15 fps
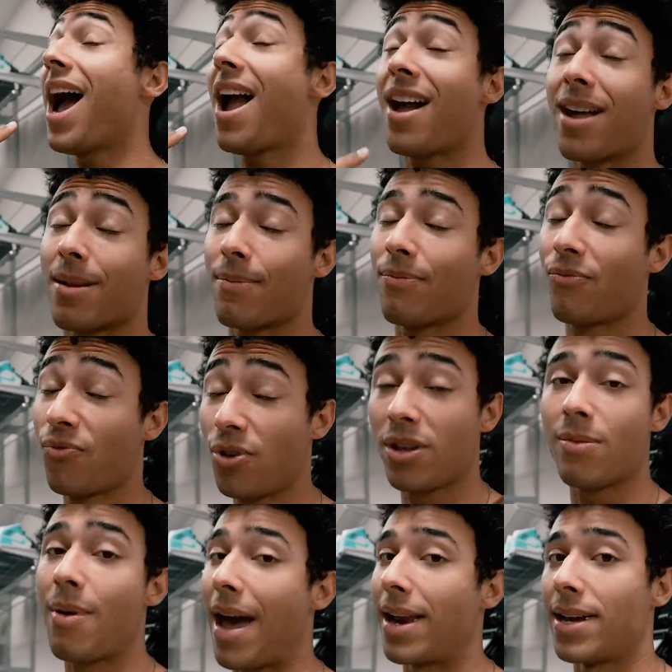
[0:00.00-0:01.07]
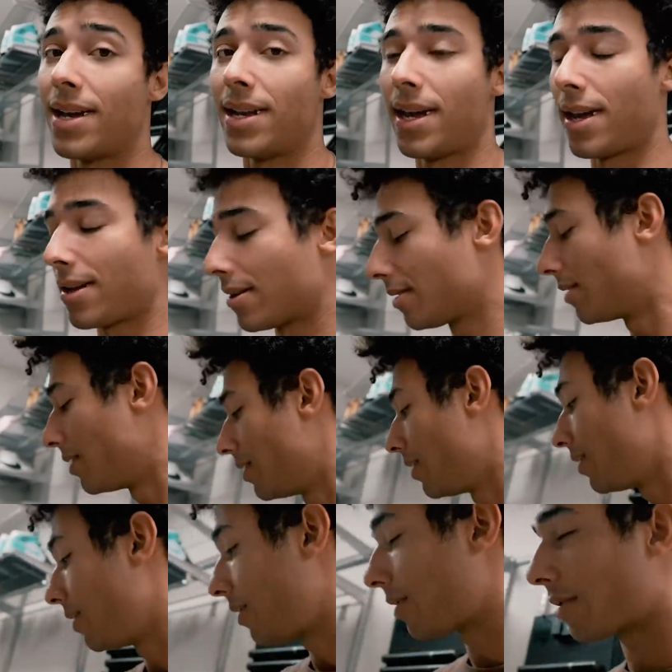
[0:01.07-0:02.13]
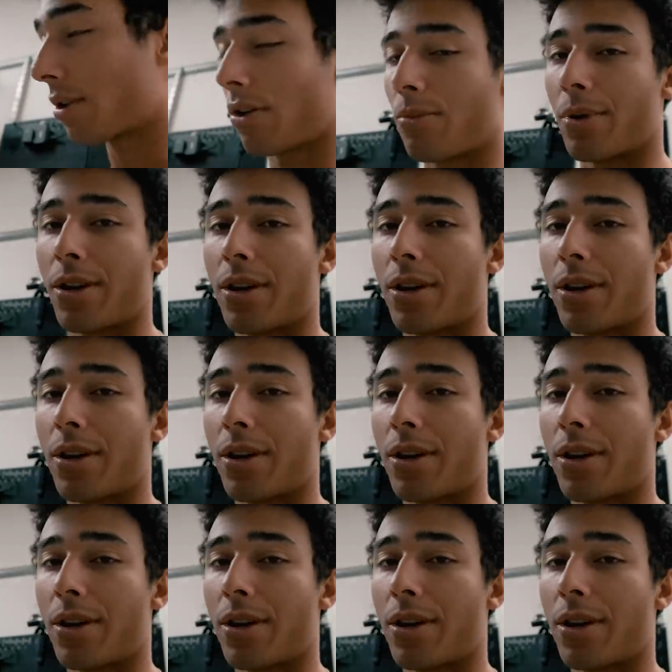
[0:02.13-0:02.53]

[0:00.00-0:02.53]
I got a really bad headache. Oh my